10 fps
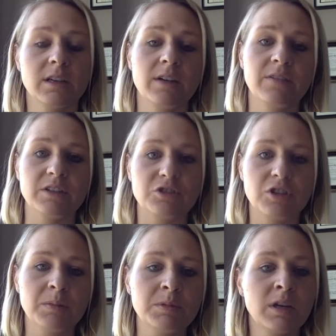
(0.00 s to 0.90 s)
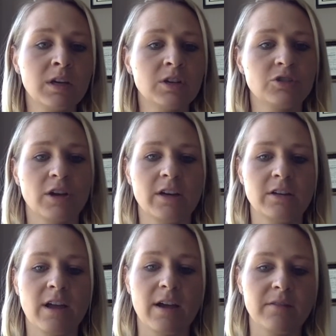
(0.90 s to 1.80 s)
If it's chips, try to
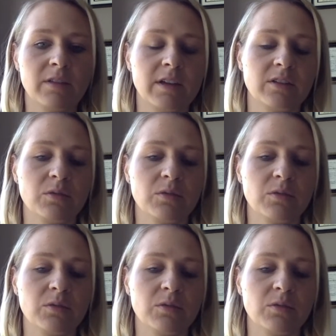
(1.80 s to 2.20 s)
have like